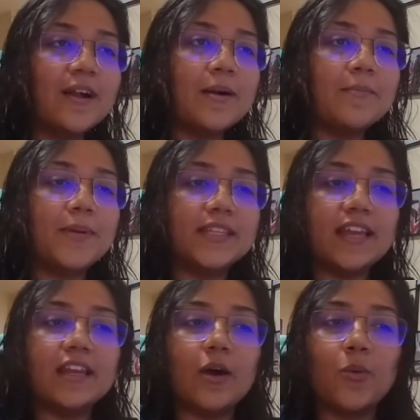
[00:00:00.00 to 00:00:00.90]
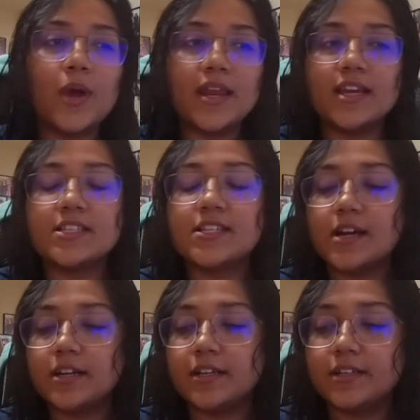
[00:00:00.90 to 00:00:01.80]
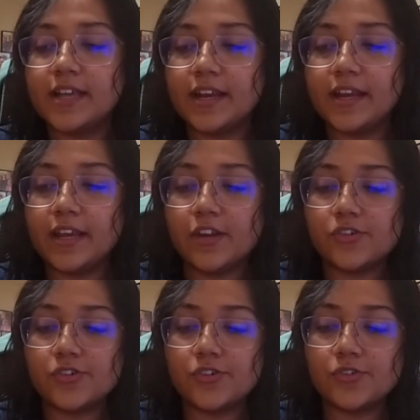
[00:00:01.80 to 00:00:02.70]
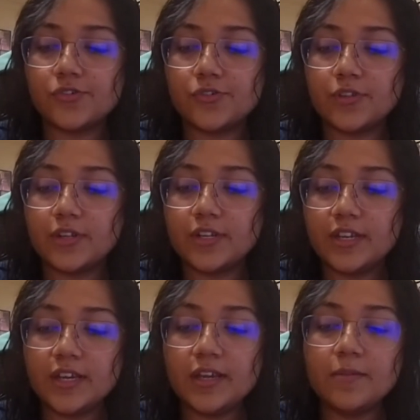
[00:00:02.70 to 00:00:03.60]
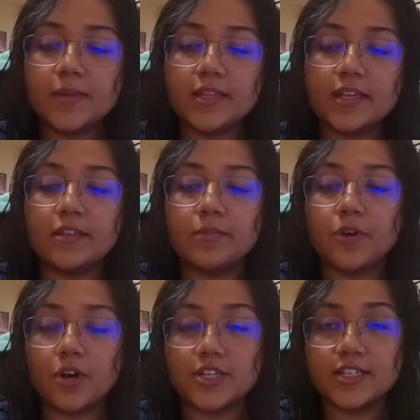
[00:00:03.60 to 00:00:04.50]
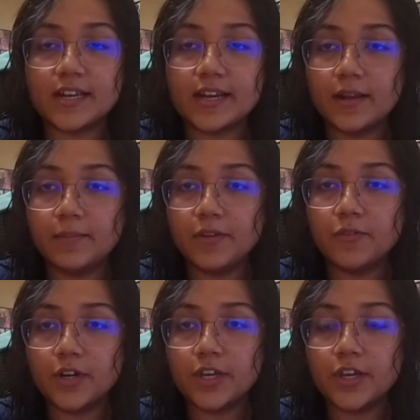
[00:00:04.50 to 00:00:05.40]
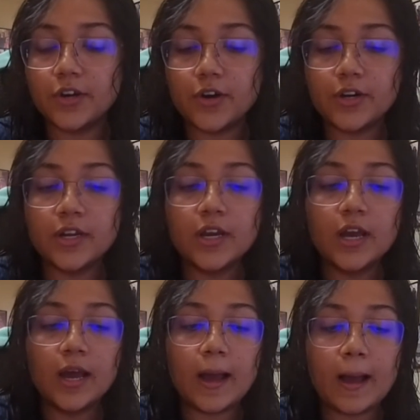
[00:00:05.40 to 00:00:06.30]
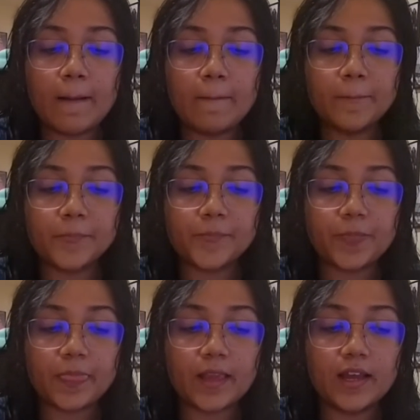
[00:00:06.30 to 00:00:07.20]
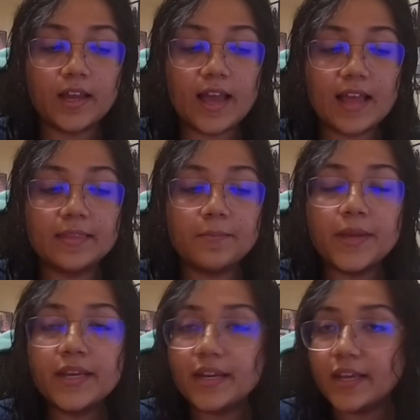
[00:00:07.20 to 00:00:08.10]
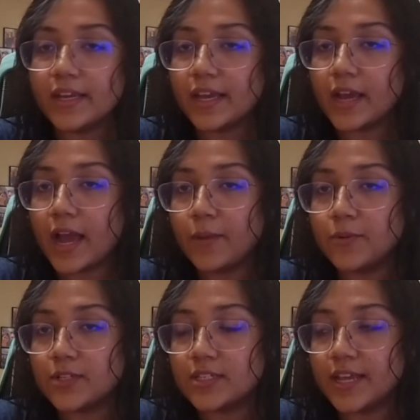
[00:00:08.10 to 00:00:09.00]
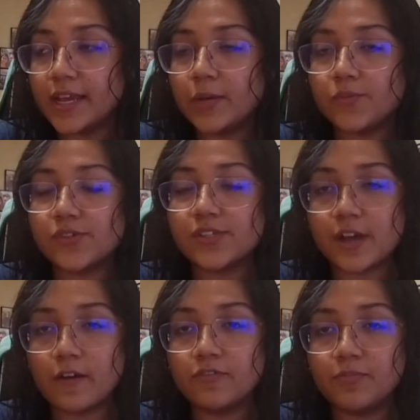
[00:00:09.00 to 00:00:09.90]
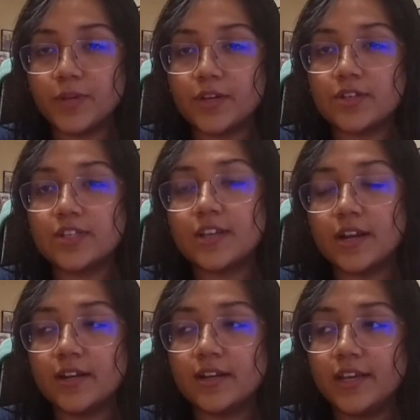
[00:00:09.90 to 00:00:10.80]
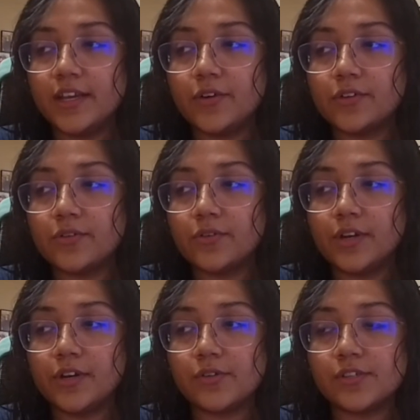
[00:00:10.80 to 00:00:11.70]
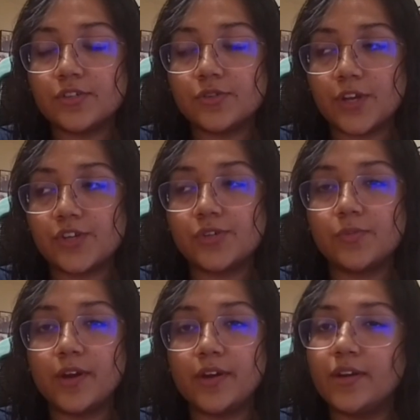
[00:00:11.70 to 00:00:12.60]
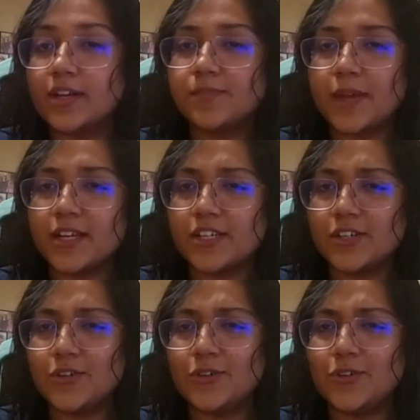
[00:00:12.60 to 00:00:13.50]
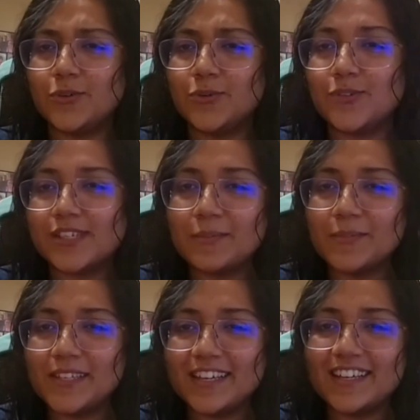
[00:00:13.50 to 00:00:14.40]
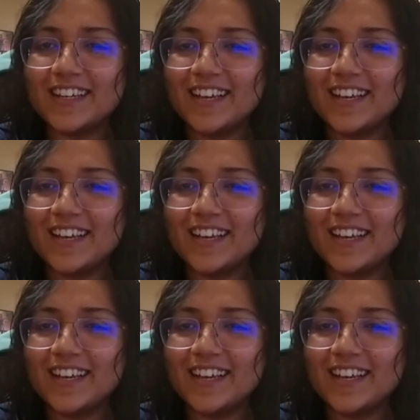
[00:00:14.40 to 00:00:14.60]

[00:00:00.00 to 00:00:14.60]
But then when I started getting introduced to the team and then the projects that I'll be working on, um, at the beginning, I would say it was tough because suddenly you are thrown into a situation where you're expected to do something